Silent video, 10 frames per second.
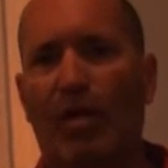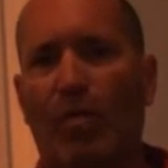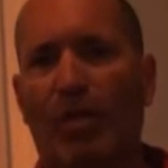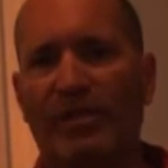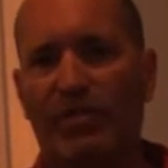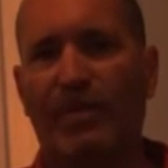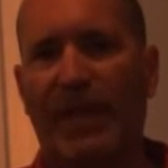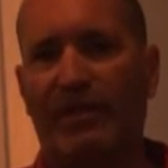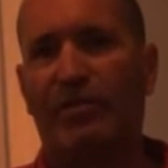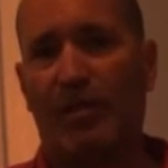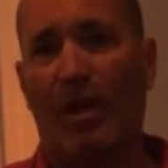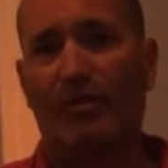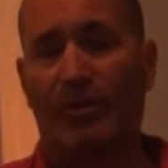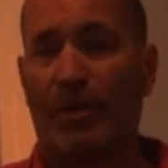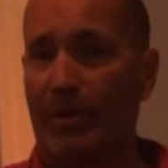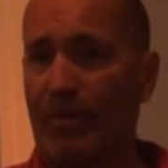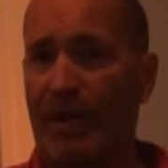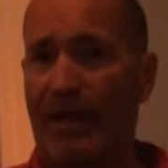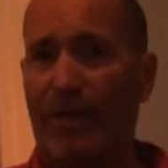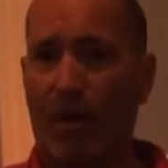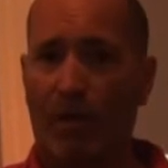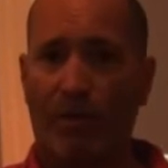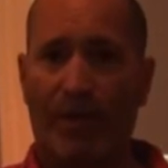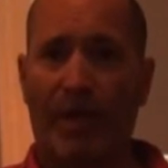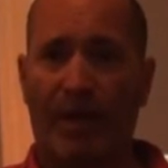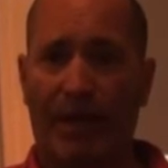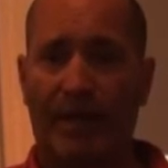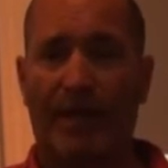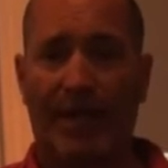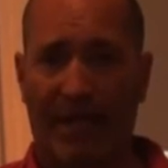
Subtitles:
once we pick the songs we're going to play, we all agree on it, and